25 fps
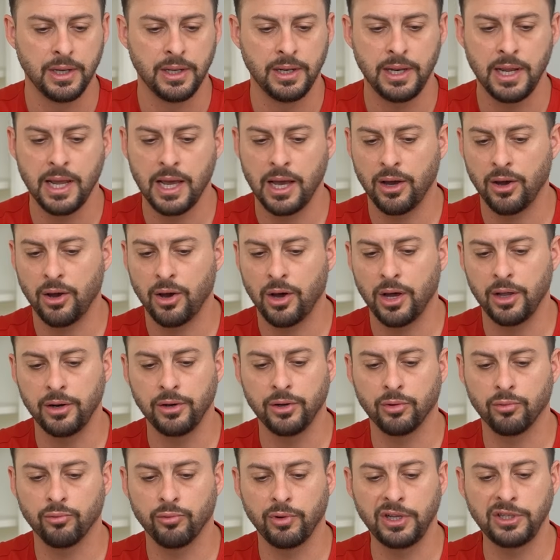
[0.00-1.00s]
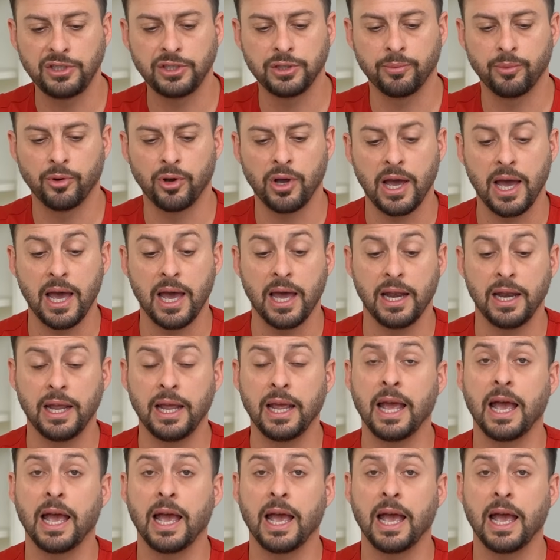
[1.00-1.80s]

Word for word: Now under reachable at,